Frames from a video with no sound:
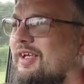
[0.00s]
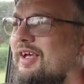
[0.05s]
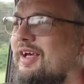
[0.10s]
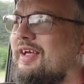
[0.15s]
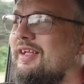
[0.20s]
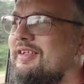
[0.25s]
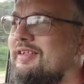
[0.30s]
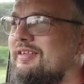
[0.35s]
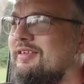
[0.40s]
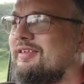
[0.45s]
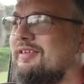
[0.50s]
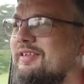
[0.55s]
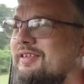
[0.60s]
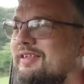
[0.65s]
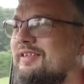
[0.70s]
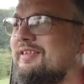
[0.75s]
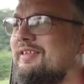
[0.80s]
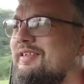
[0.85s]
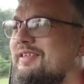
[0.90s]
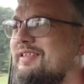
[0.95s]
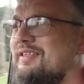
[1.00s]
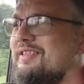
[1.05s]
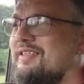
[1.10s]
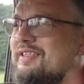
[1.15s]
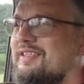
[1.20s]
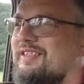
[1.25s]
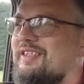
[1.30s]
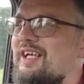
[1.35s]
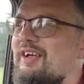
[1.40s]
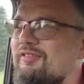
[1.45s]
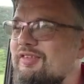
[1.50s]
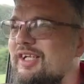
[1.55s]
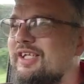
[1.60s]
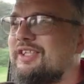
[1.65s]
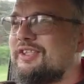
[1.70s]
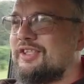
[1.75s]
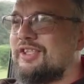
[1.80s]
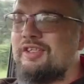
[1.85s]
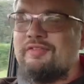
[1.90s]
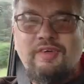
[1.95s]
And uh, that
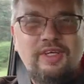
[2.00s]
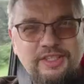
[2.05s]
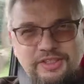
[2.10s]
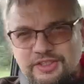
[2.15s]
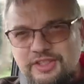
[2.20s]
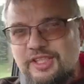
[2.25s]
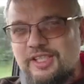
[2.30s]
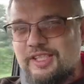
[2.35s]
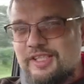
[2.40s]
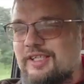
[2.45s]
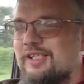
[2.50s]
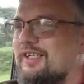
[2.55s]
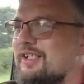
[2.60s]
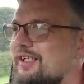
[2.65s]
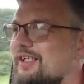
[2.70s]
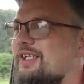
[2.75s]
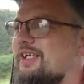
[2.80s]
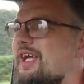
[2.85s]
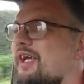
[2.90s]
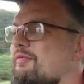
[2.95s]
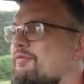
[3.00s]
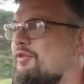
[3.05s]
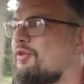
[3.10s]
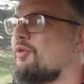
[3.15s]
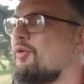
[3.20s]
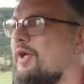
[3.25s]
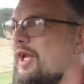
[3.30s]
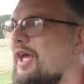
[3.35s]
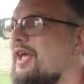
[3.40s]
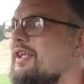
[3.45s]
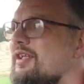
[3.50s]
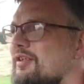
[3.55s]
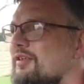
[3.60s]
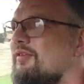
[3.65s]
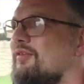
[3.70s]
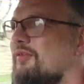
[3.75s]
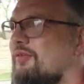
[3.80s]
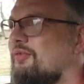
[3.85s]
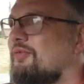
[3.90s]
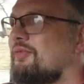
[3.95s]
relation eventually came to an
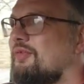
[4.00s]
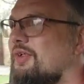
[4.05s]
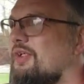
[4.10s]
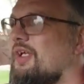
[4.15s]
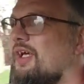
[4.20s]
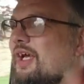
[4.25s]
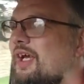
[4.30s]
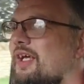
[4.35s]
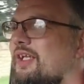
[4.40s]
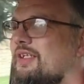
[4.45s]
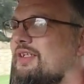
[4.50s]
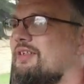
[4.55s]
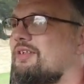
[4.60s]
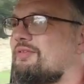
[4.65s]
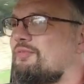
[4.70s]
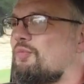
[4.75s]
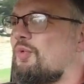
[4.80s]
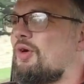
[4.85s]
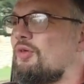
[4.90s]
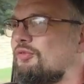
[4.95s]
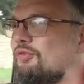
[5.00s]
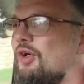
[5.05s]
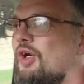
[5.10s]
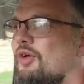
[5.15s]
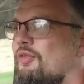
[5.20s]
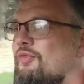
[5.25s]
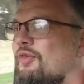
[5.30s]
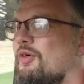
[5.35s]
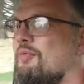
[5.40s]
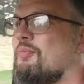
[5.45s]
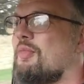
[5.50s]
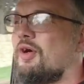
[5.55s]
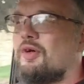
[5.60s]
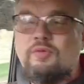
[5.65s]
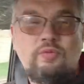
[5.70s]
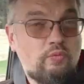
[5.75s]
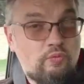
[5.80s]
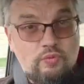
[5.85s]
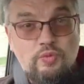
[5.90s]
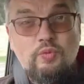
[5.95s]
end. And while Rover
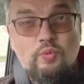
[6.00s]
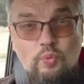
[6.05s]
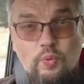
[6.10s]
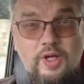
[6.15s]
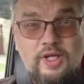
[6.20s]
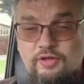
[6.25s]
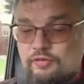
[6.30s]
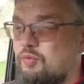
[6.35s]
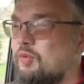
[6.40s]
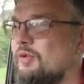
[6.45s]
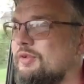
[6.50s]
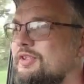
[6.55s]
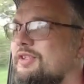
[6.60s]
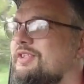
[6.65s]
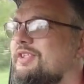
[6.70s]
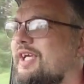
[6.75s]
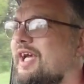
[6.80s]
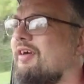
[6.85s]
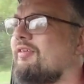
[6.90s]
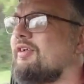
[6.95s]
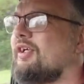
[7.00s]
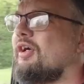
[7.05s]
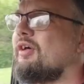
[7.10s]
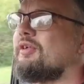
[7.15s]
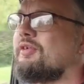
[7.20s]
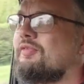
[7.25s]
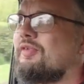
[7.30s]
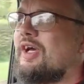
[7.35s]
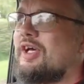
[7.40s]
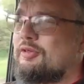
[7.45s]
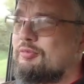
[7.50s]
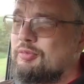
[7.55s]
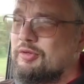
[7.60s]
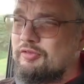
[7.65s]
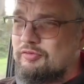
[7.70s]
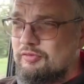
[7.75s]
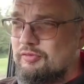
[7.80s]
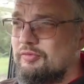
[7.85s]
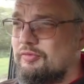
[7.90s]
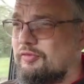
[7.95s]
might well have wanted to carry on if it hadn't
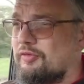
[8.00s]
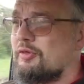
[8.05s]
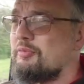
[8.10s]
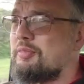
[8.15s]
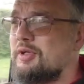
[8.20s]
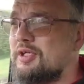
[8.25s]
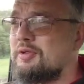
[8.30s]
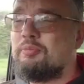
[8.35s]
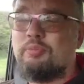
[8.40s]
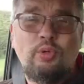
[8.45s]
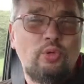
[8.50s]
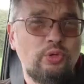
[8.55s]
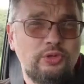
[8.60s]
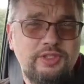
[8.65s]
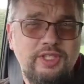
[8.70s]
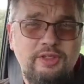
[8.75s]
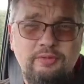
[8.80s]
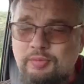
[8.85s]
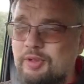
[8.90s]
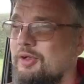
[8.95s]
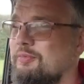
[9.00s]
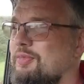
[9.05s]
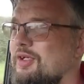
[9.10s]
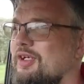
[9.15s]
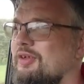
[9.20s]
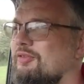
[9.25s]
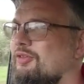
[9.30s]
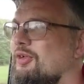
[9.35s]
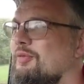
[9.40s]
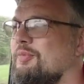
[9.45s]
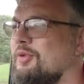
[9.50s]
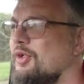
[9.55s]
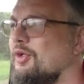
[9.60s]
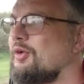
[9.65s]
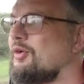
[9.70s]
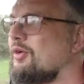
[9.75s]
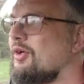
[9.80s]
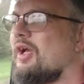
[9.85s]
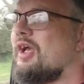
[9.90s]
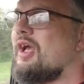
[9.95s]
been for being bought out by
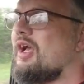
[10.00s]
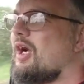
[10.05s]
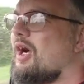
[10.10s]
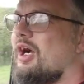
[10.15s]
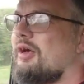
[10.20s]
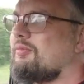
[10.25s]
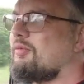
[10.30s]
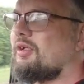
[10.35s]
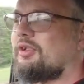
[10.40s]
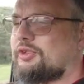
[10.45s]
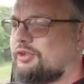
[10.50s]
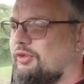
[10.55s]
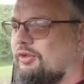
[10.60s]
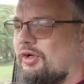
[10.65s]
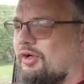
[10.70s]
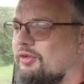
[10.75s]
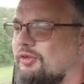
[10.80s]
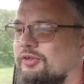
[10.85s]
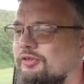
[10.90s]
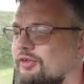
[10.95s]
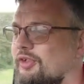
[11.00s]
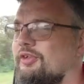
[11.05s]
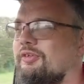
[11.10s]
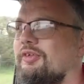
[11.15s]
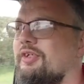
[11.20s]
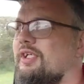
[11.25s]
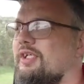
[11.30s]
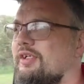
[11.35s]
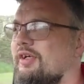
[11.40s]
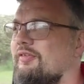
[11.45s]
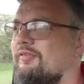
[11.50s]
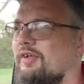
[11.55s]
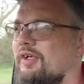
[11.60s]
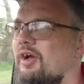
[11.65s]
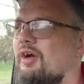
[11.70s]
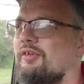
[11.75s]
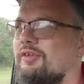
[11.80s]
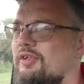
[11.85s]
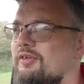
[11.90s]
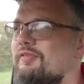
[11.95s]
BMW, I'm not sure Honda agreed. I
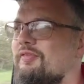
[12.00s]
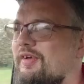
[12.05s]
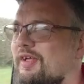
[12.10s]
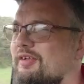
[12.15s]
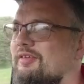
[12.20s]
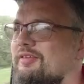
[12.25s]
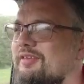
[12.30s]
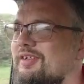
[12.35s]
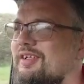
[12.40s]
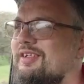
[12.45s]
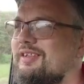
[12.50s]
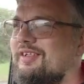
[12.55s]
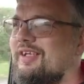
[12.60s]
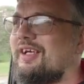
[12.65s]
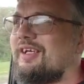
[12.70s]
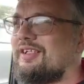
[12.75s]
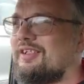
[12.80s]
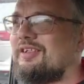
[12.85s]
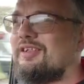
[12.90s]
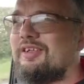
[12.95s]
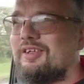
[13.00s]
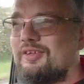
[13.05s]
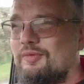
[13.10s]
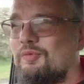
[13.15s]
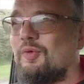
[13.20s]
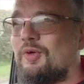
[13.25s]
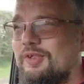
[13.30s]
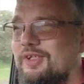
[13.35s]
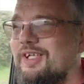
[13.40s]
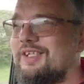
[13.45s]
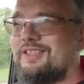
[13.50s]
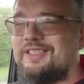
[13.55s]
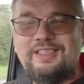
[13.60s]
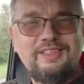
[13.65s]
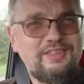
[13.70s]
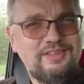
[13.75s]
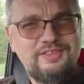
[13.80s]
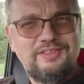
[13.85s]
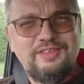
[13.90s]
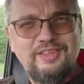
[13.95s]
think Honda felt they had learned what they
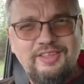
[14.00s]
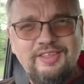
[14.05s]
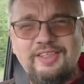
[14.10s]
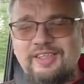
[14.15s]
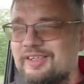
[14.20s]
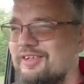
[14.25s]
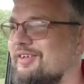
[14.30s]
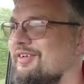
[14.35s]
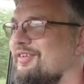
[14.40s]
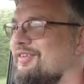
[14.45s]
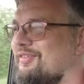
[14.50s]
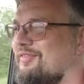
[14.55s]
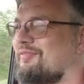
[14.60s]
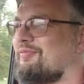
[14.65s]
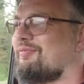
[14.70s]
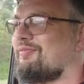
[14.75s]
needed to learn.